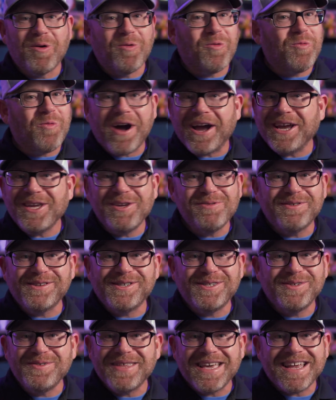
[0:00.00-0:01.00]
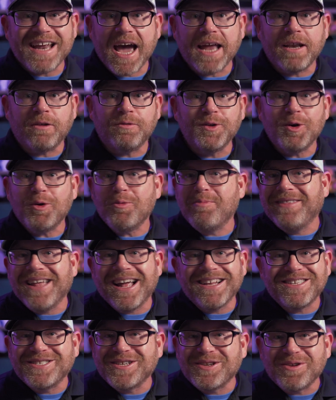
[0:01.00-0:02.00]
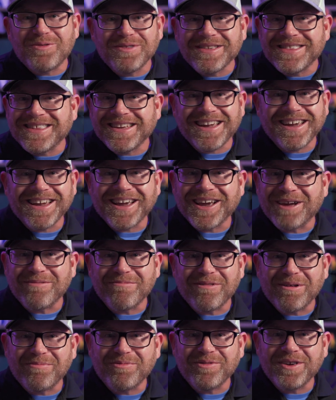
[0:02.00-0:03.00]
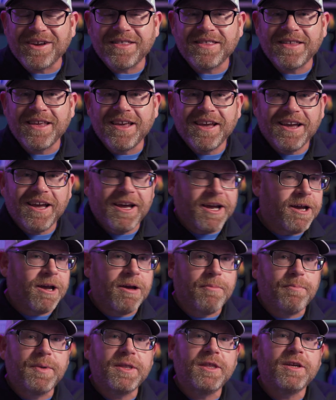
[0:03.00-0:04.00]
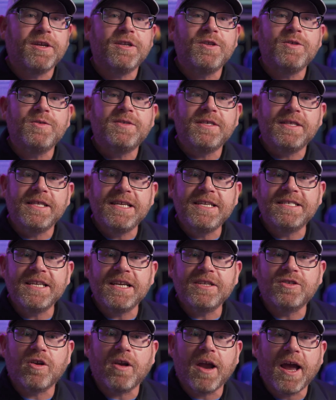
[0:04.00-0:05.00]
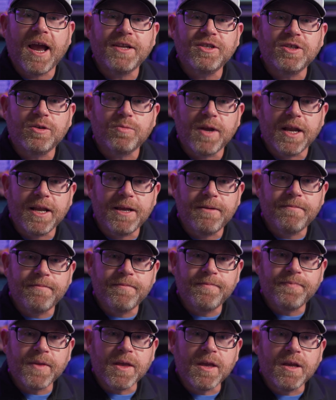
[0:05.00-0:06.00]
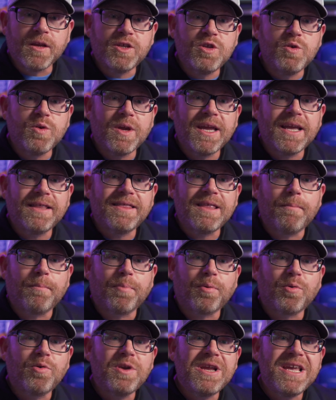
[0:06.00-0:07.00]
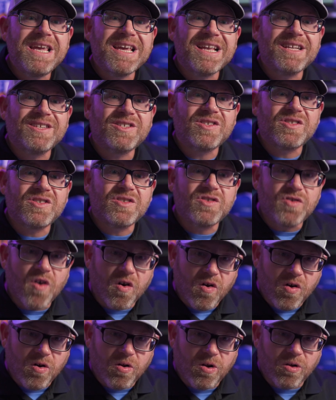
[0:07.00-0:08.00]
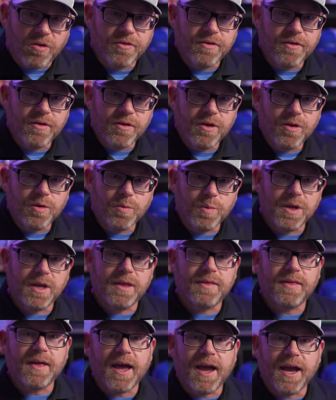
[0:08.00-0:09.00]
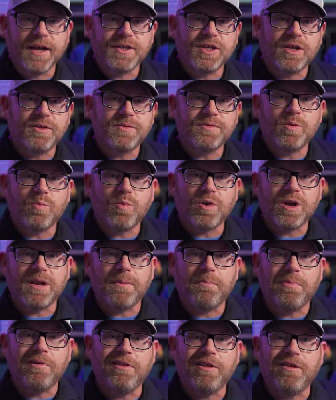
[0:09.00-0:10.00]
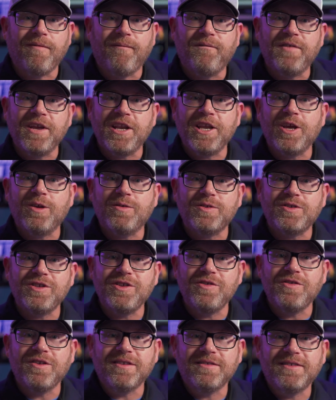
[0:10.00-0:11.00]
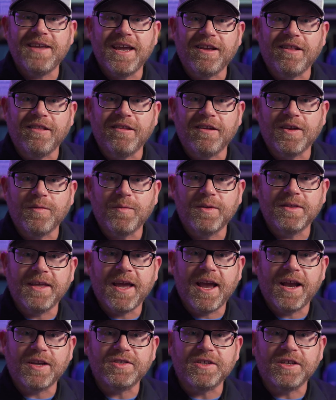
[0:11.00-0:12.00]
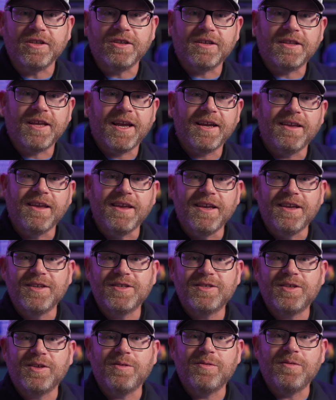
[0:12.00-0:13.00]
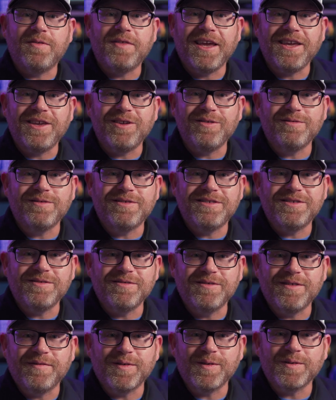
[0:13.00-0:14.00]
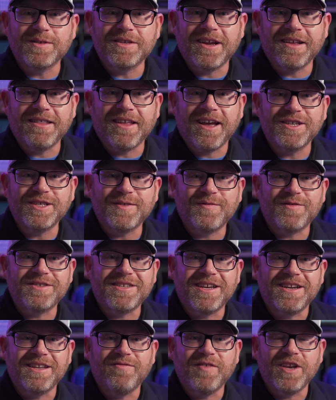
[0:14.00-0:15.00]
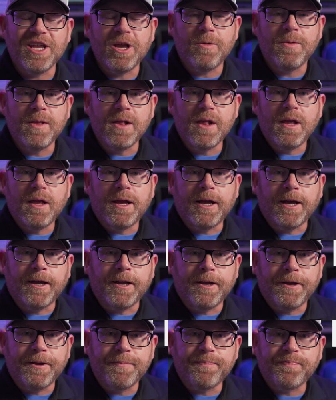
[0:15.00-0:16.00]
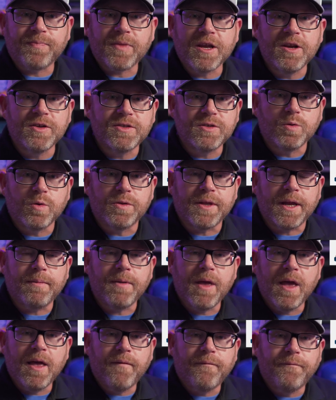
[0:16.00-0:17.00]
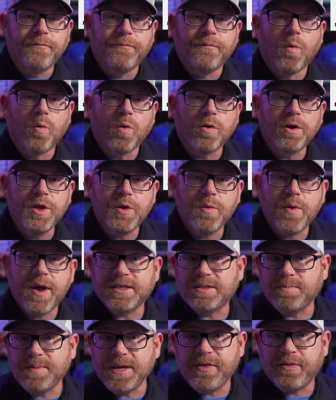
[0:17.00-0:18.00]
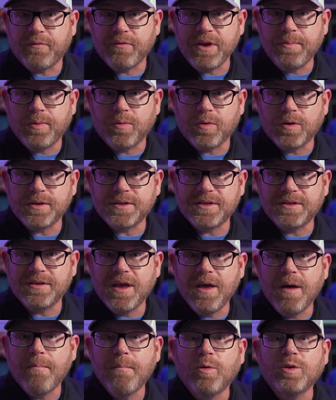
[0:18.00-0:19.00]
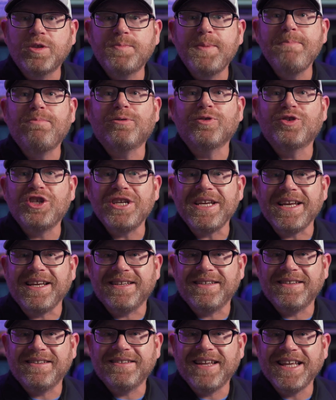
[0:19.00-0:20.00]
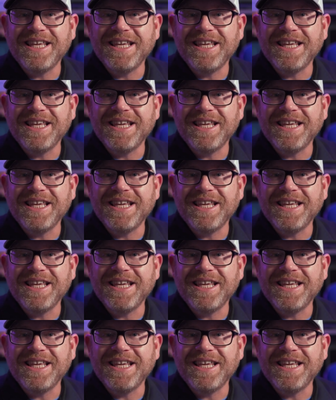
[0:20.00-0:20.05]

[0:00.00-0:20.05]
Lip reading: Why you would do that, I don't know, but that's the only thing I could come up with. But the good news, these things are IGEL ready. You can get them pre-installed with IGEL. So we're going to put a little video so you can take a look at what they actually look like. So thank you to the folks at OnLogic for sending the video. Here's the cool thing. 4 USB 3 ports. Most people cheat.